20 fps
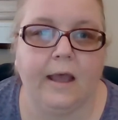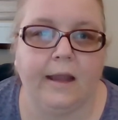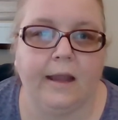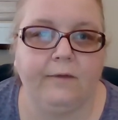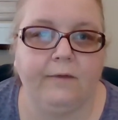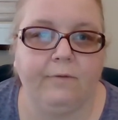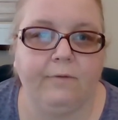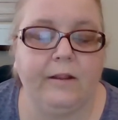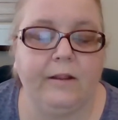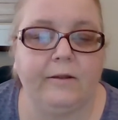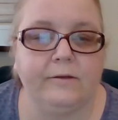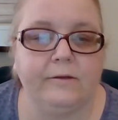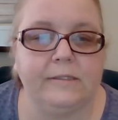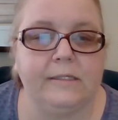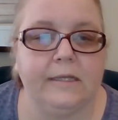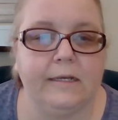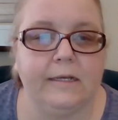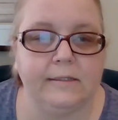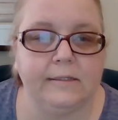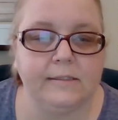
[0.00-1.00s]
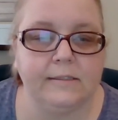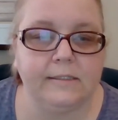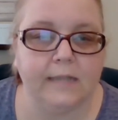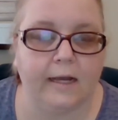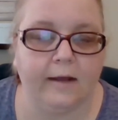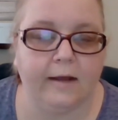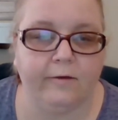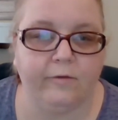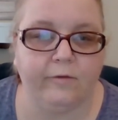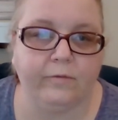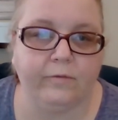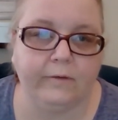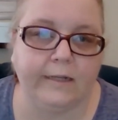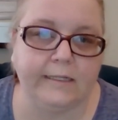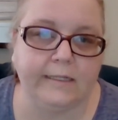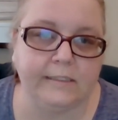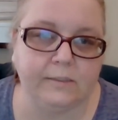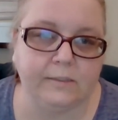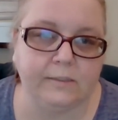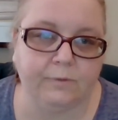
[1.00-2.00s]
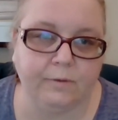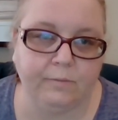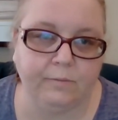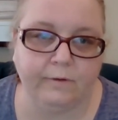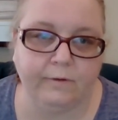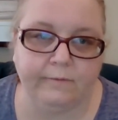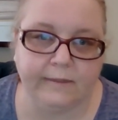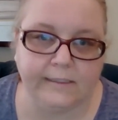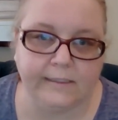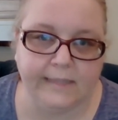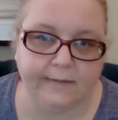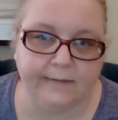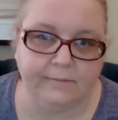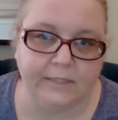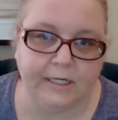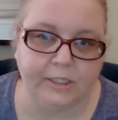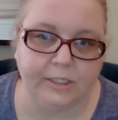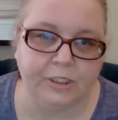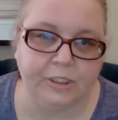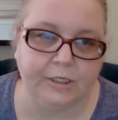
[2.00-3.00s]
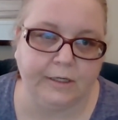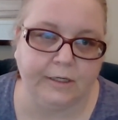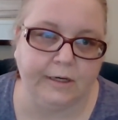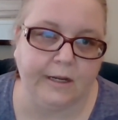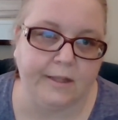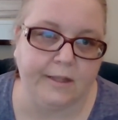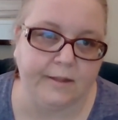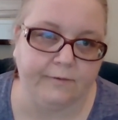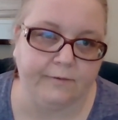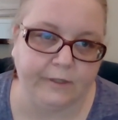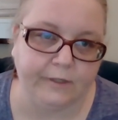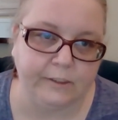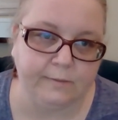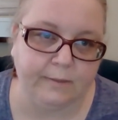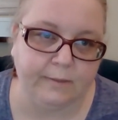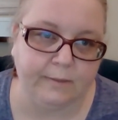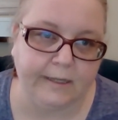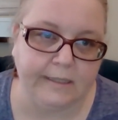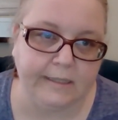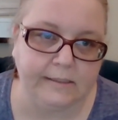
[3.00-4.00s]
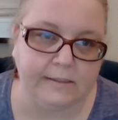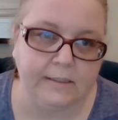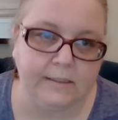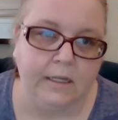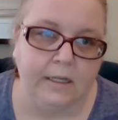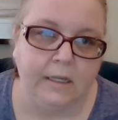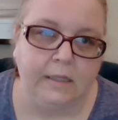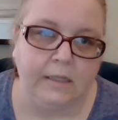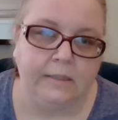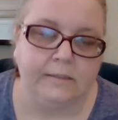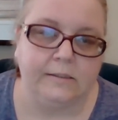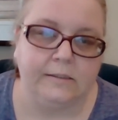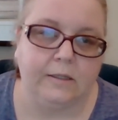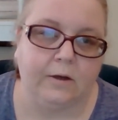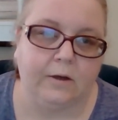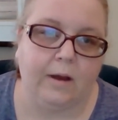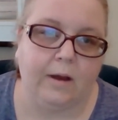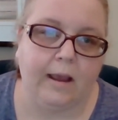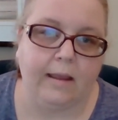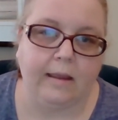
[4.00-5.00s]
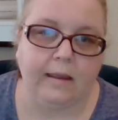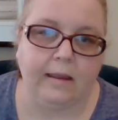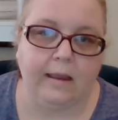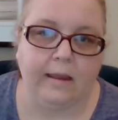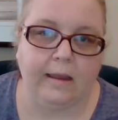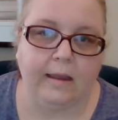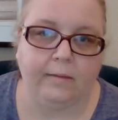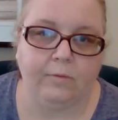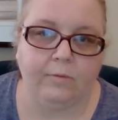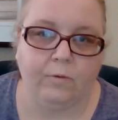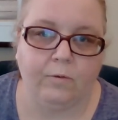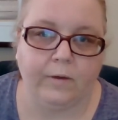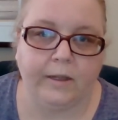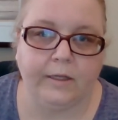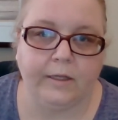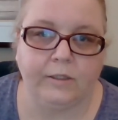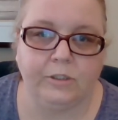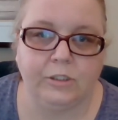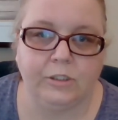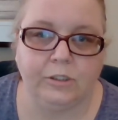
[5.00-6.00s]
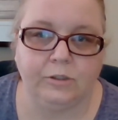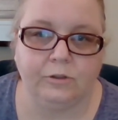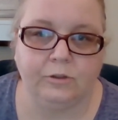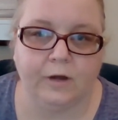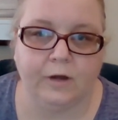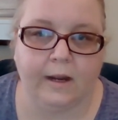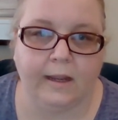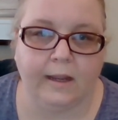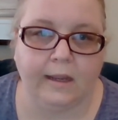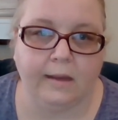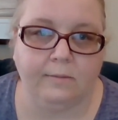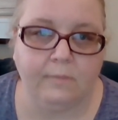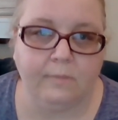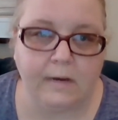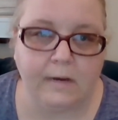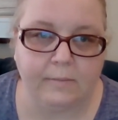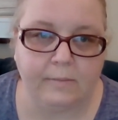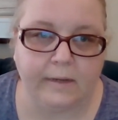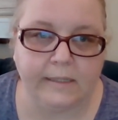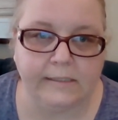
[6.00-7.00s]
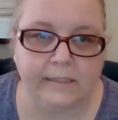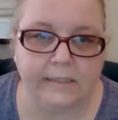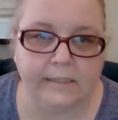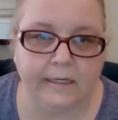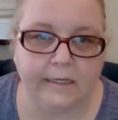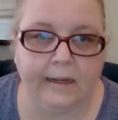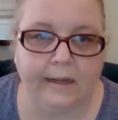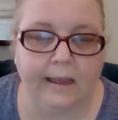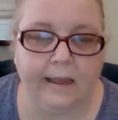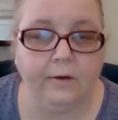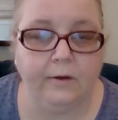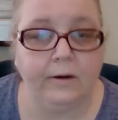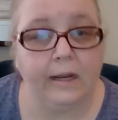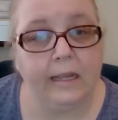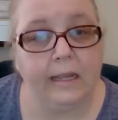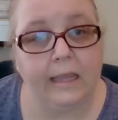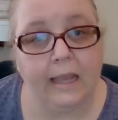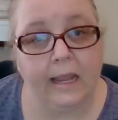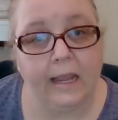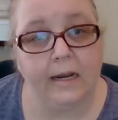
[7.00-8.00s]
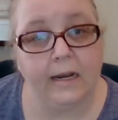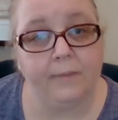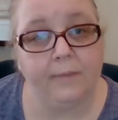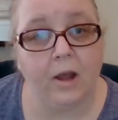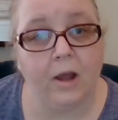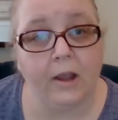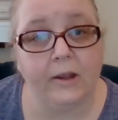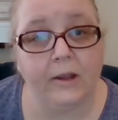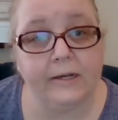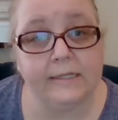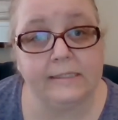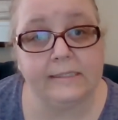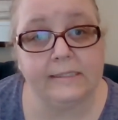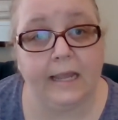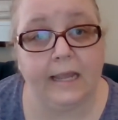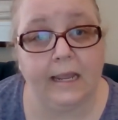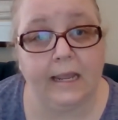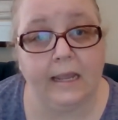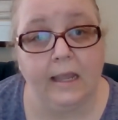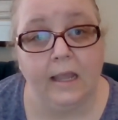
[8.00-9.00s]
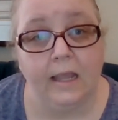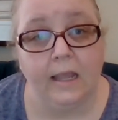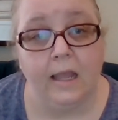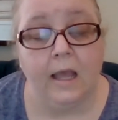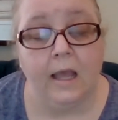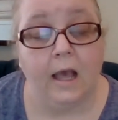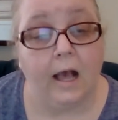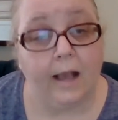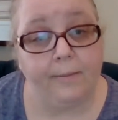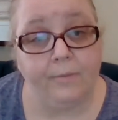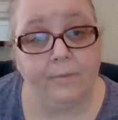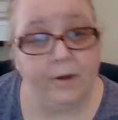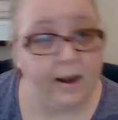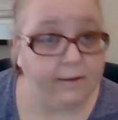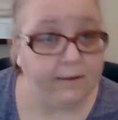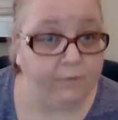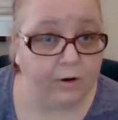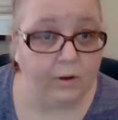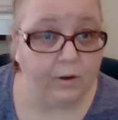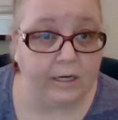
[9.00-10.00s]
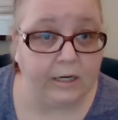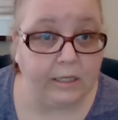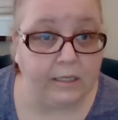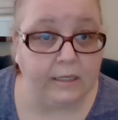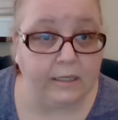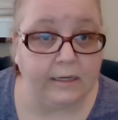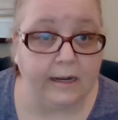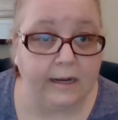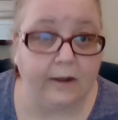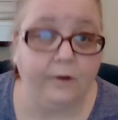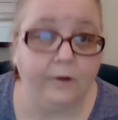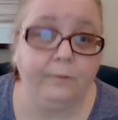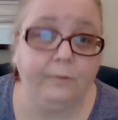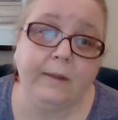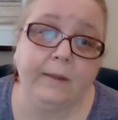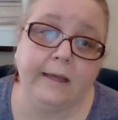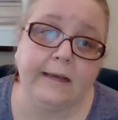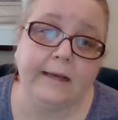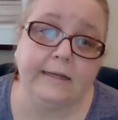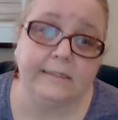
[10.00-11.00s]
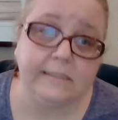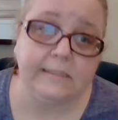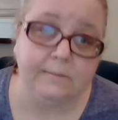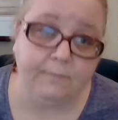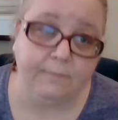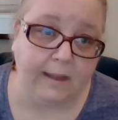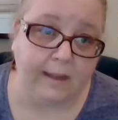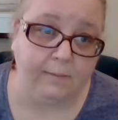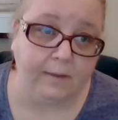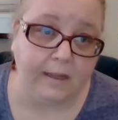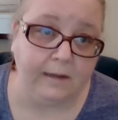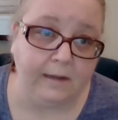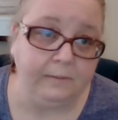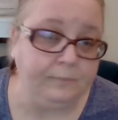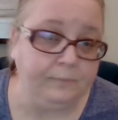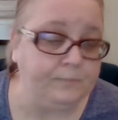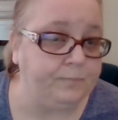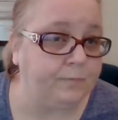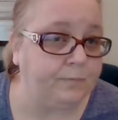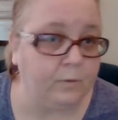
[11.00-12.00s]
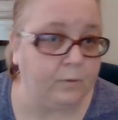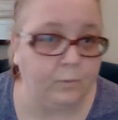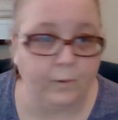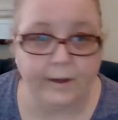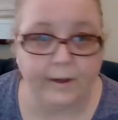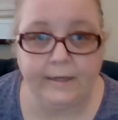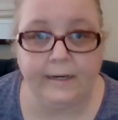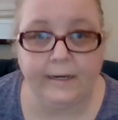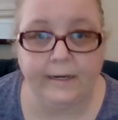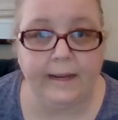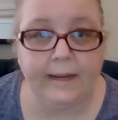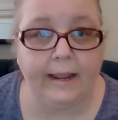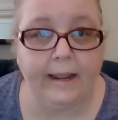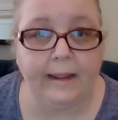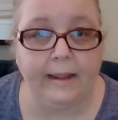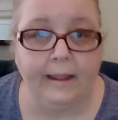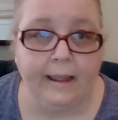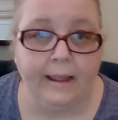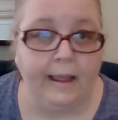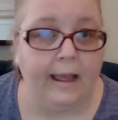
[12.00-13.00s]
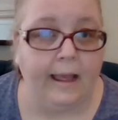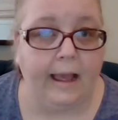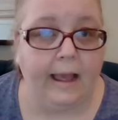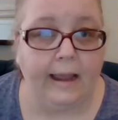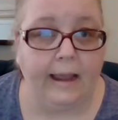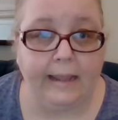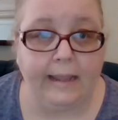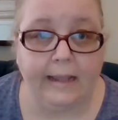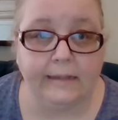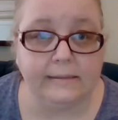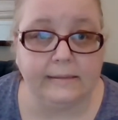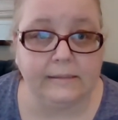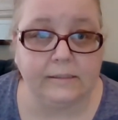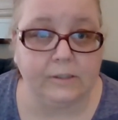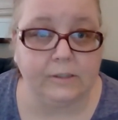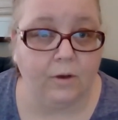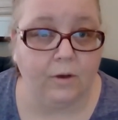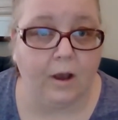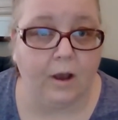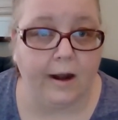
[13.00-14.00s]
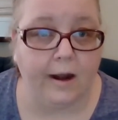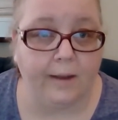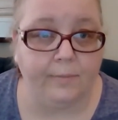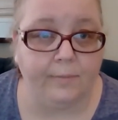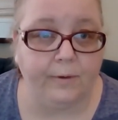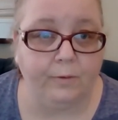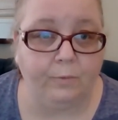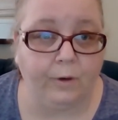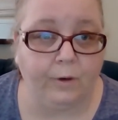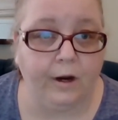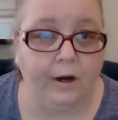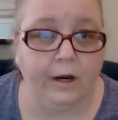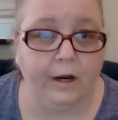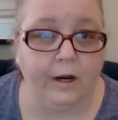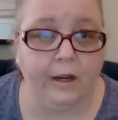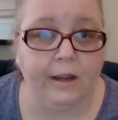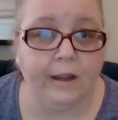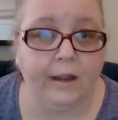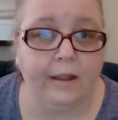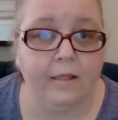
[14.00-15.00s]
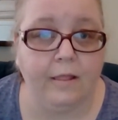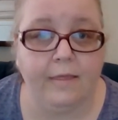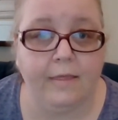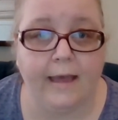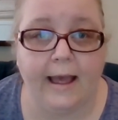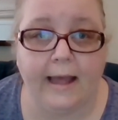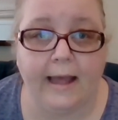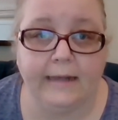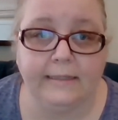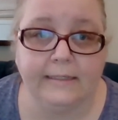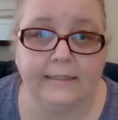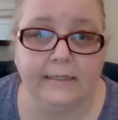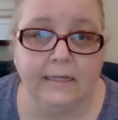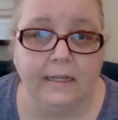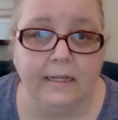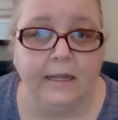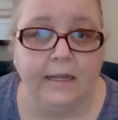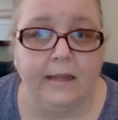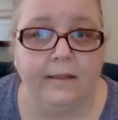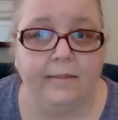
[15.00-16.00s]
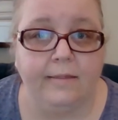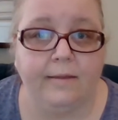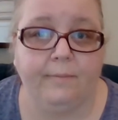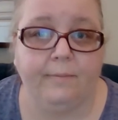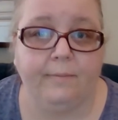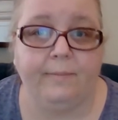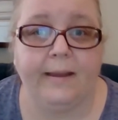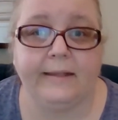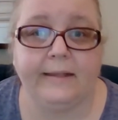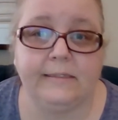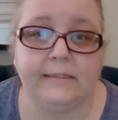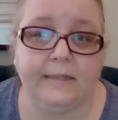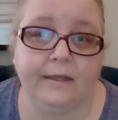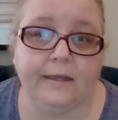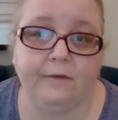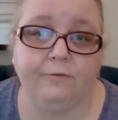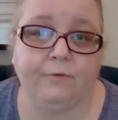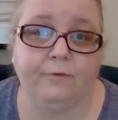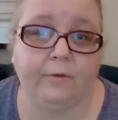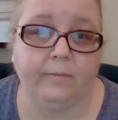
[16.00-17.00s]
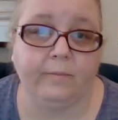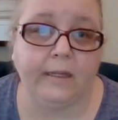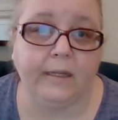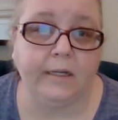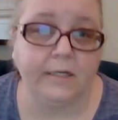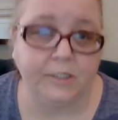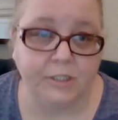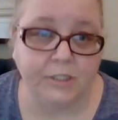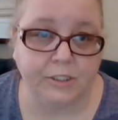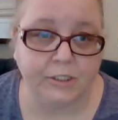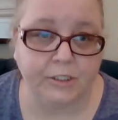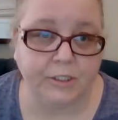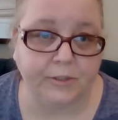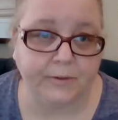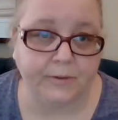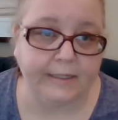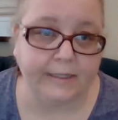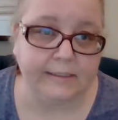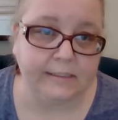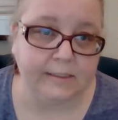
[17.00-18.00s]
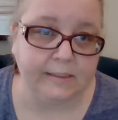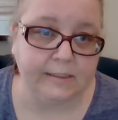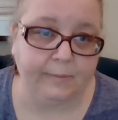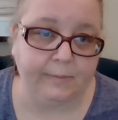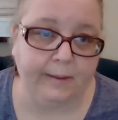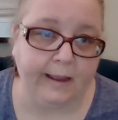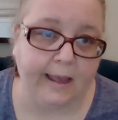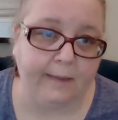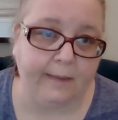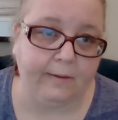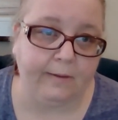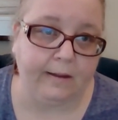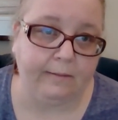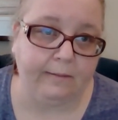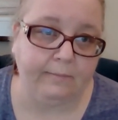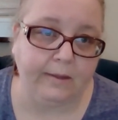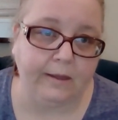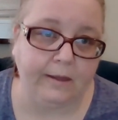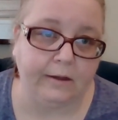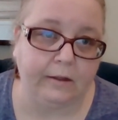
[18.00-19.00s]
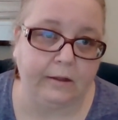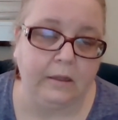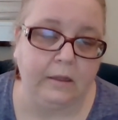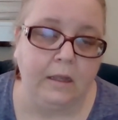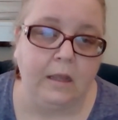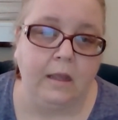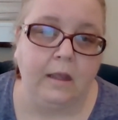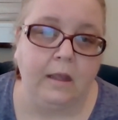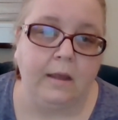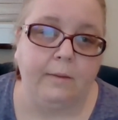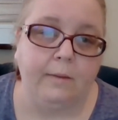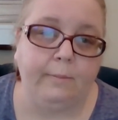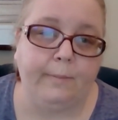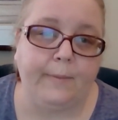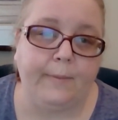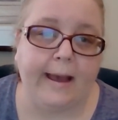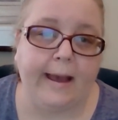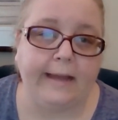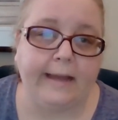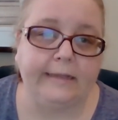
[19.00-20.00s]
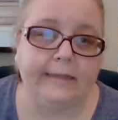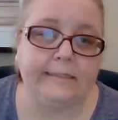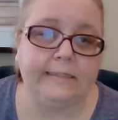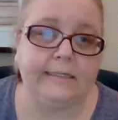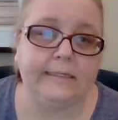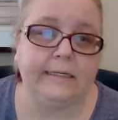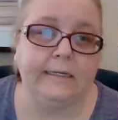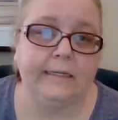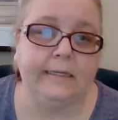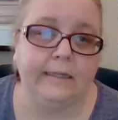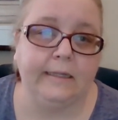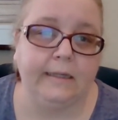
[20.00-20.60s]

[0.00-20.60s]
kind of one of those things of let's remove the temptation in the first place. So I am going to try and minimize eating out. Again, I'm not going to say I'm never going to eat out, because maybe one day I get so caught up in work that the best thing for me to do is to pick up a meal, but